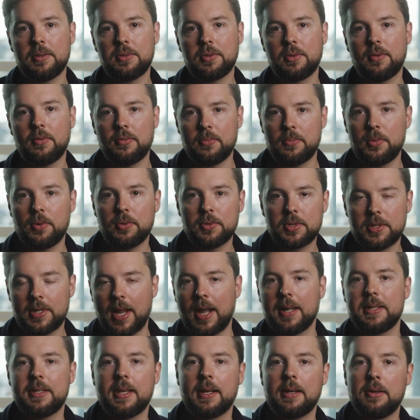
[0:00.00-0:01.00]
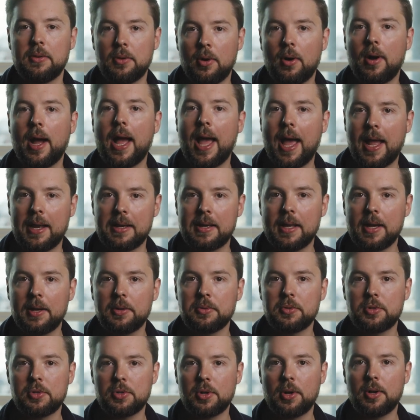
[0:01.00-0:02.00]
sort of more static, not
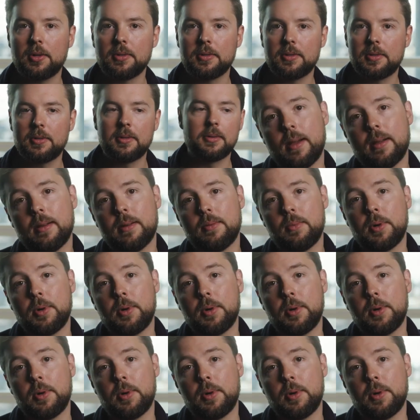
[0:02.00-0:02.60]
handheld shots.